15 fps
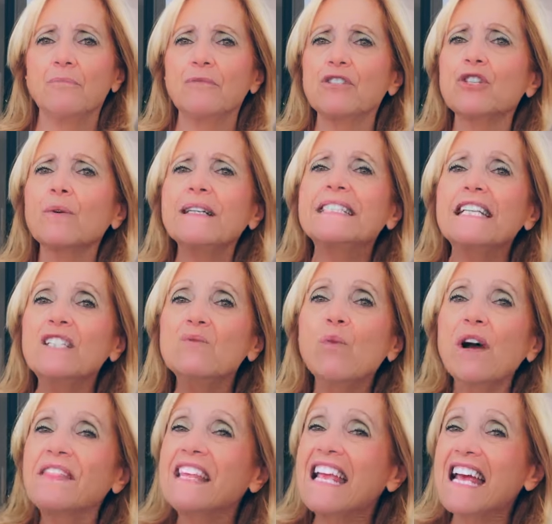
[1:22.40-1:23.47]
So I didn't
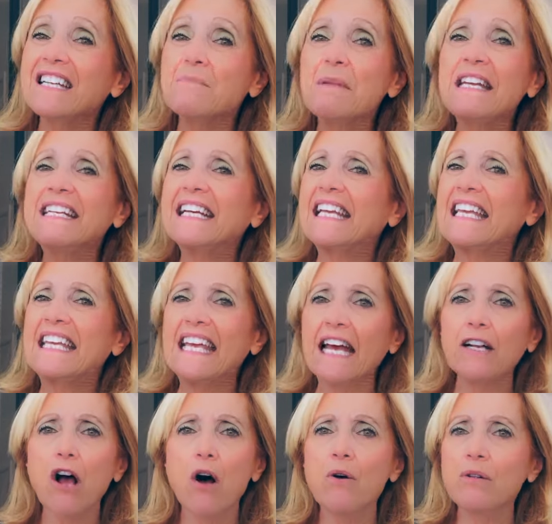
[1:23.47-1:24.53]
want the enemy to
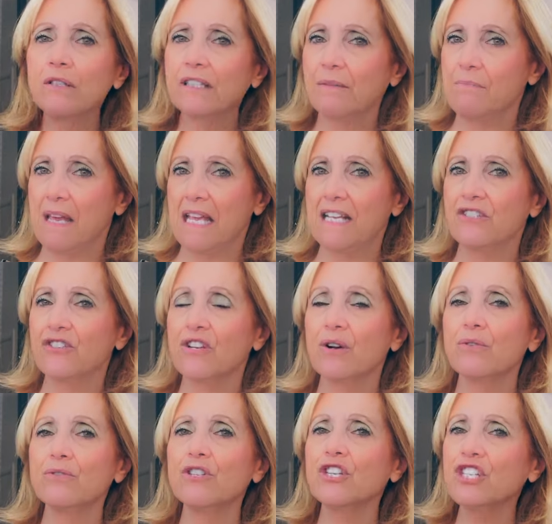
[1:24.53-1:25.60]
get a hold of me.
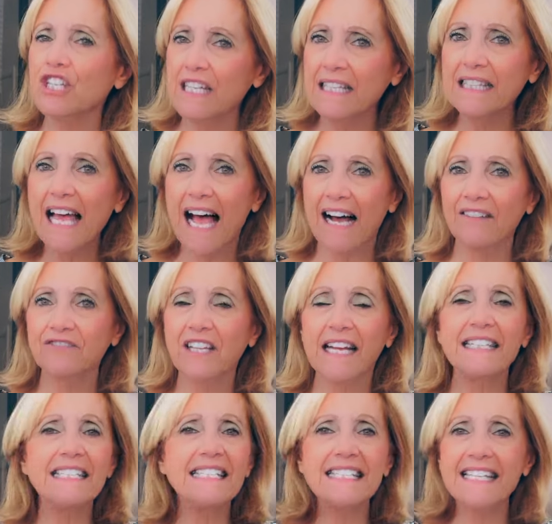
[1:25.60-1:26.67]
So she left. I
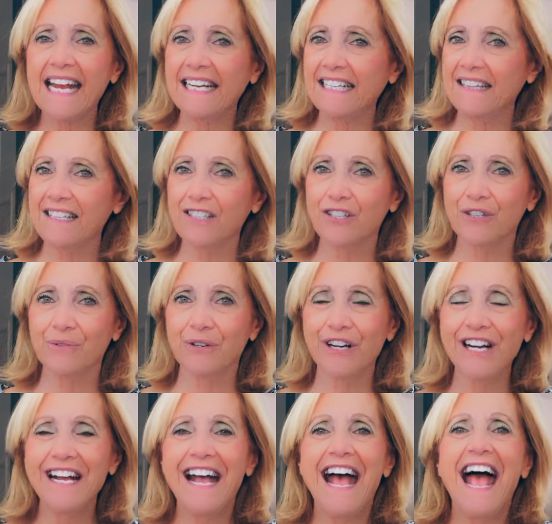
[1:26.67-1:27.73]
didn't say anything to
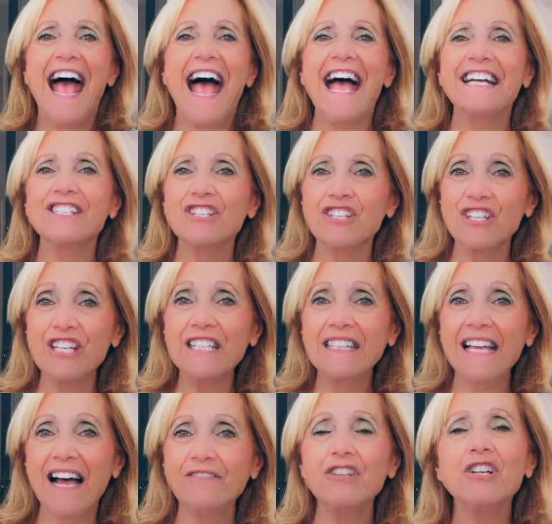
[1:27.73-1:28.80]
her. And she
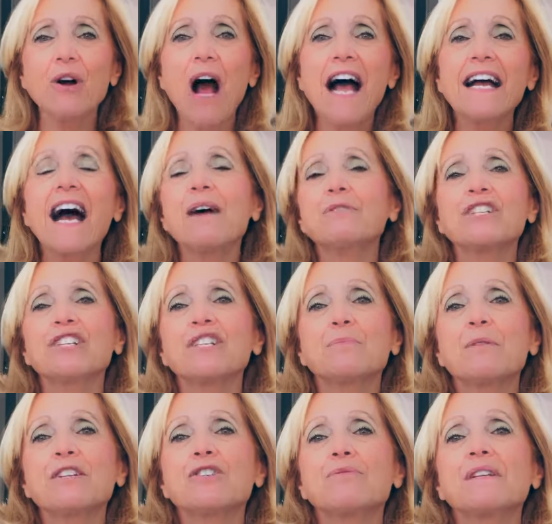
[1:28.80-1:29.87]
left. You know, I was just
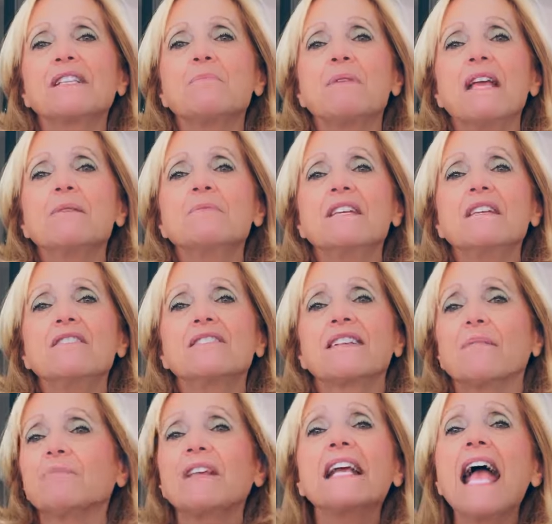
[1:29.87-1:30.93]
picturing the baby,
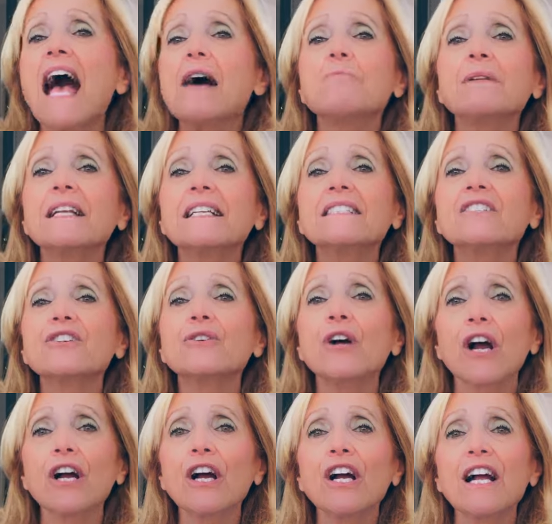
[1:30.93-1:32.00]
something happening to
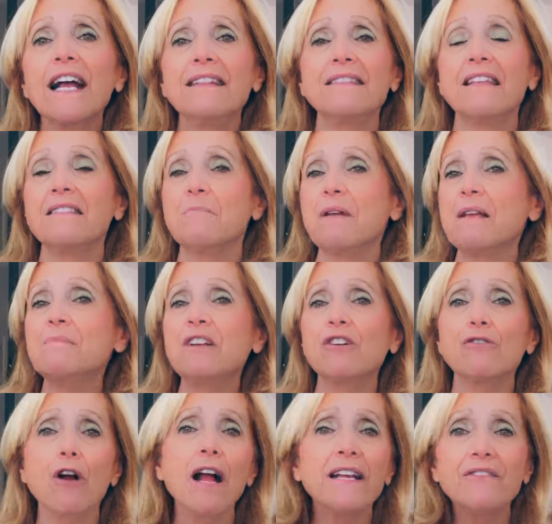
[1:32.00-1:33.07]
her, and then the baby
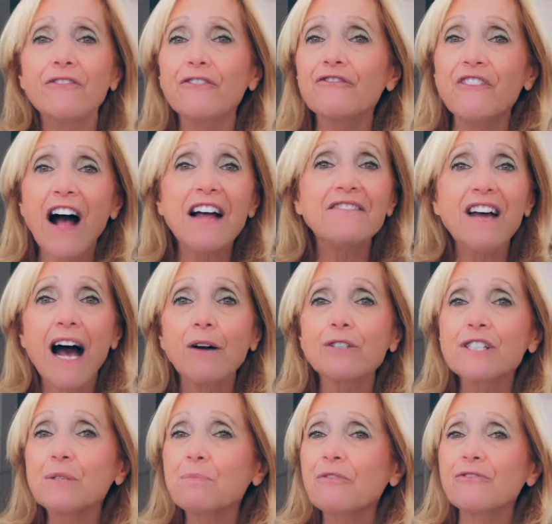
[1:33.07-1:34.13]
crying for 5
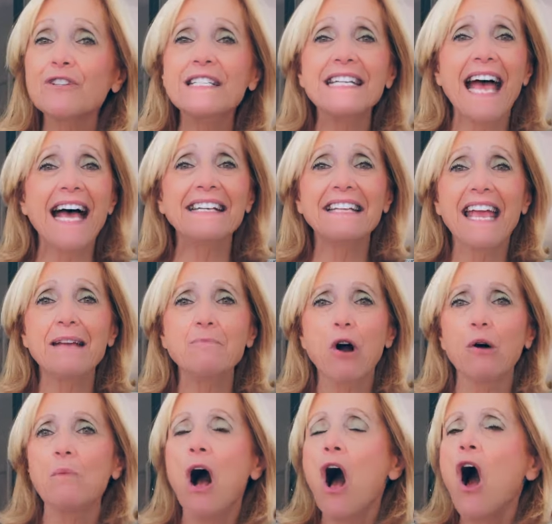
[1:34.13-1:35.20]
hours before Dad came
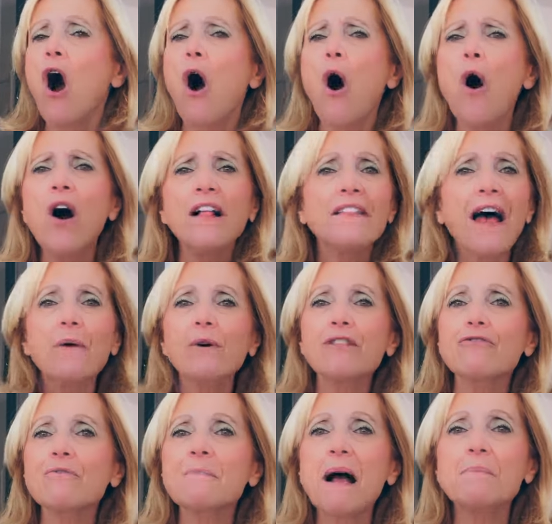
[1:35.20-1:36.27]
home. All that
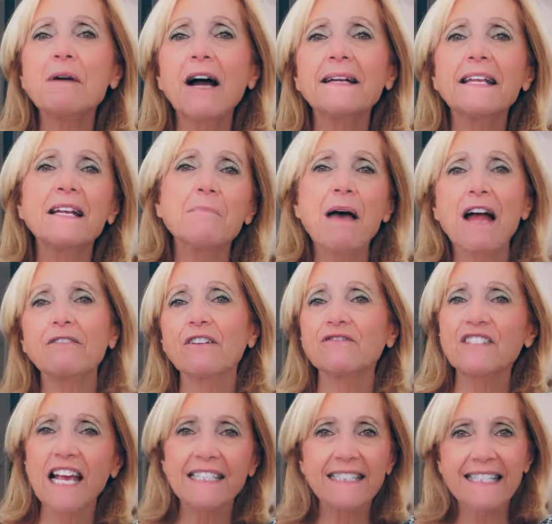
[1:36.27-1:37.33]
went through my mind in a matter of
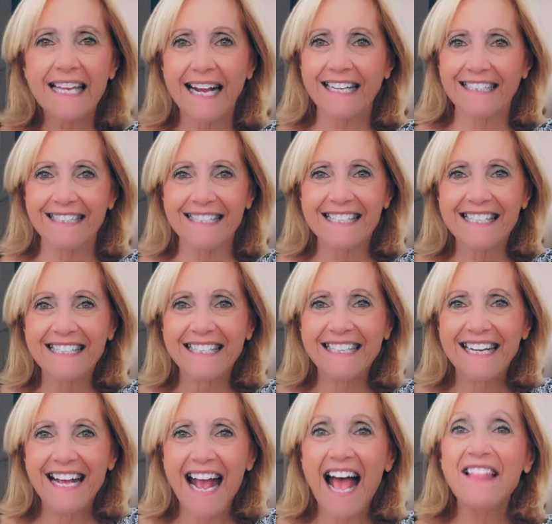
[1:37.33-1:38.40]
10 seconds.
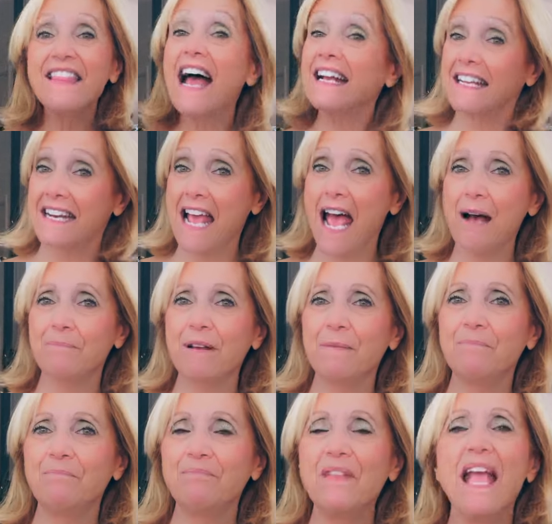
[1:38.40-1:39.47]
And that can
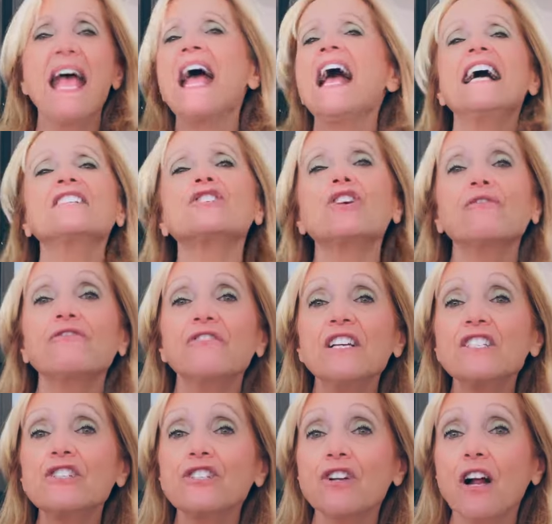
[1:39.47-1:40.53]
happen. And so
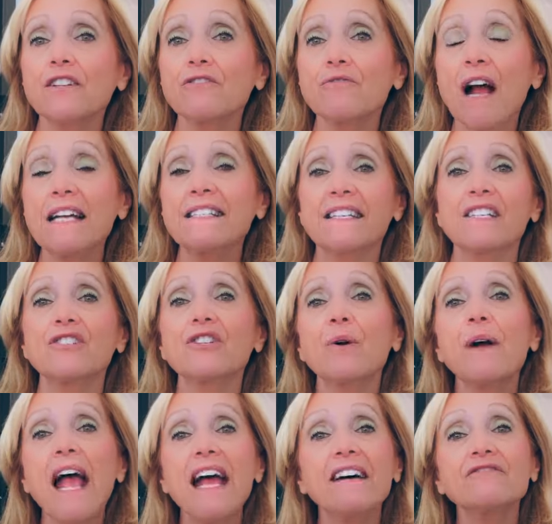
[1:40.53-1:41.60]
fear started rising.
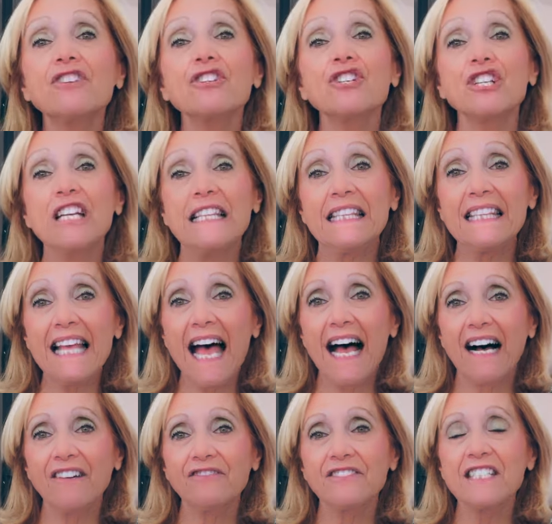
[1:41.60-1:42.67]
So after she
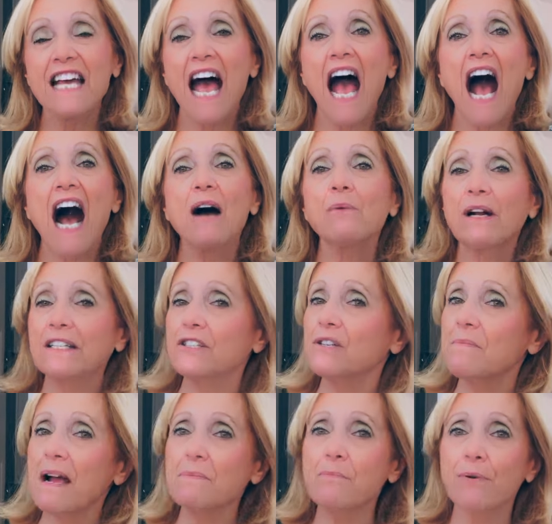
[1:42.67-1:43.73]
left, I went
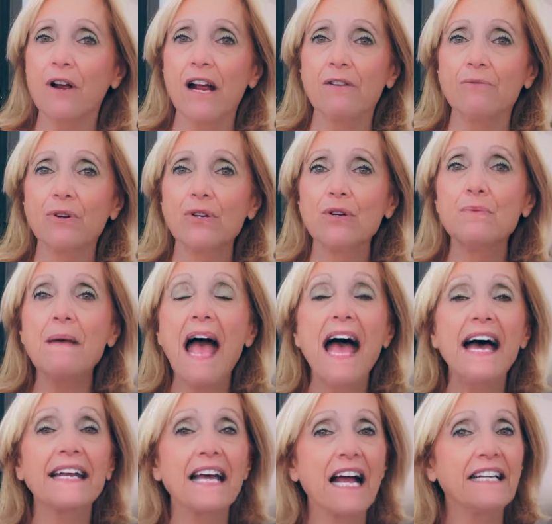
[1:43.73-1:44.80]
into my prayer room
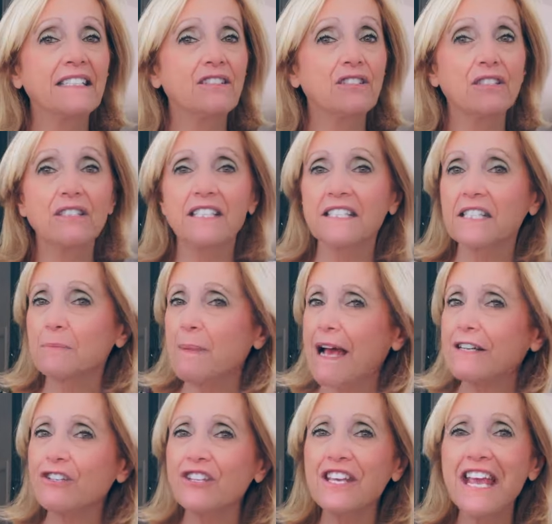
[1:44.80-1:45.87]
and I
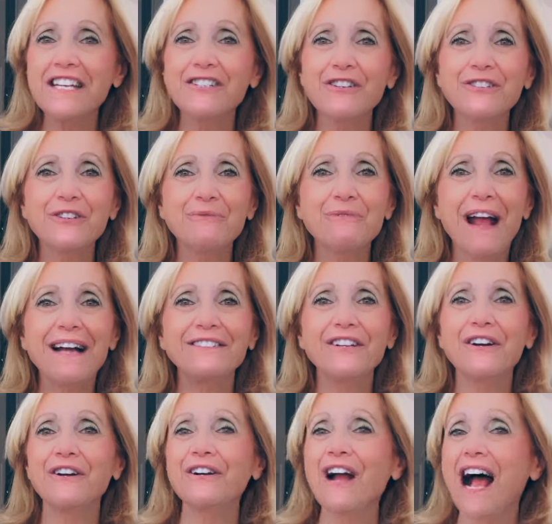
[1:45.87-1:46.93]
dispatched the angels around
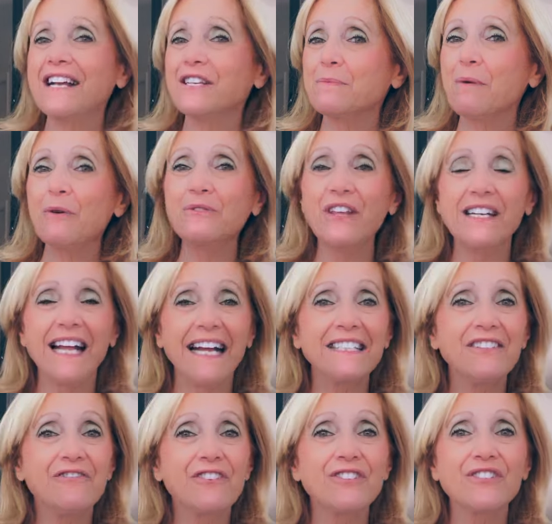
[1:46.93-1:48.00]
her. I spoke the
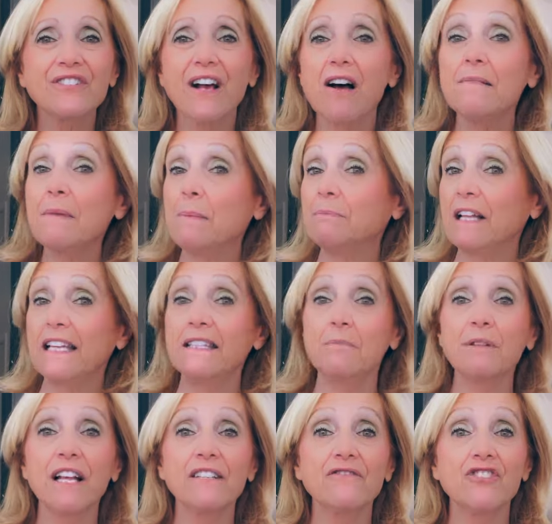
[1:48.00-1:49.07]
91st Psalm. I pled the
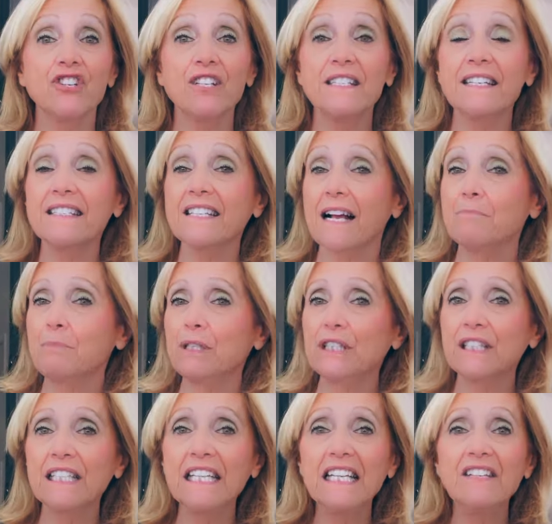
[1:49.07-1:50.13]
blood of Jesus. I
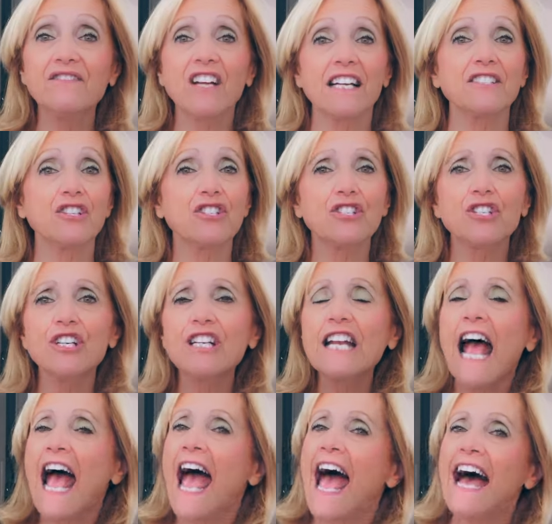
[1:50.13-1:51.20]
believed, I stood,
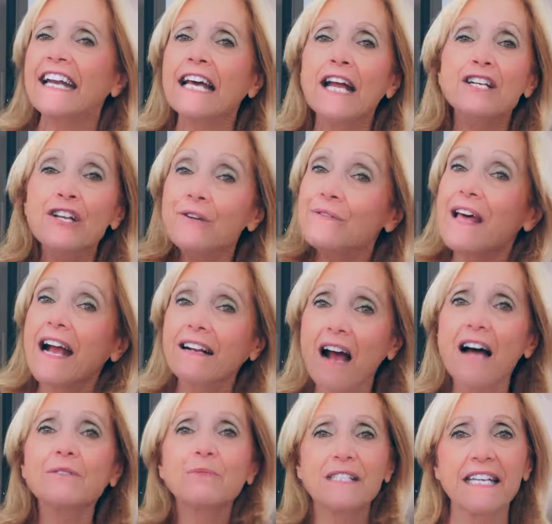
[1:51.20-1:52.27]
and I knew that
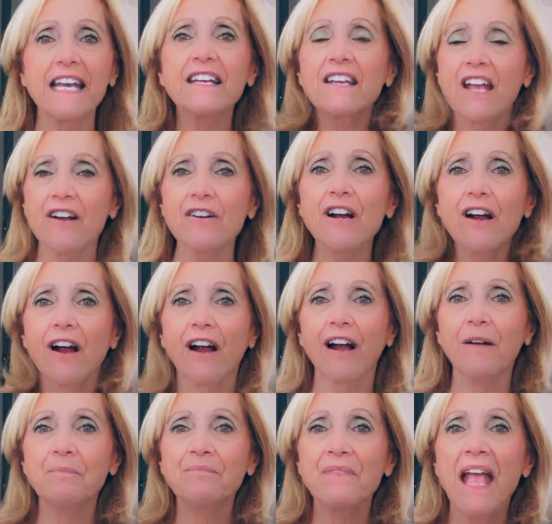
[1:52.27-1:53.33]
God would take care of her.